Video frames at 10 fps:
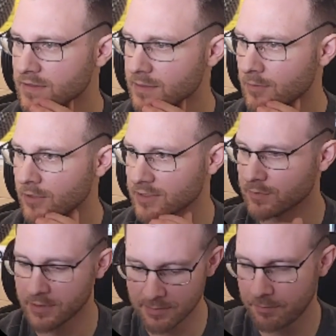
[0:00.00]
Okay, so we
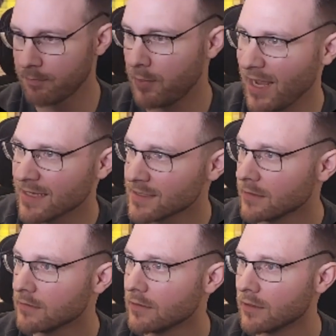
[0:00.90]
need to pass it
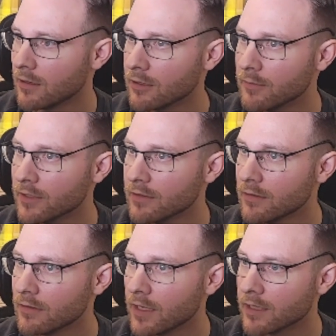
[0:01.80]
an argument.
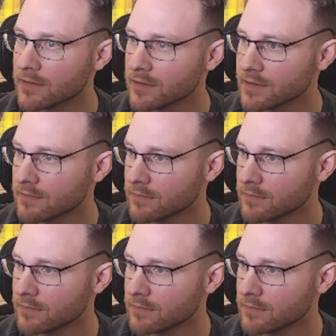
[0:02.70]
Okay, so let's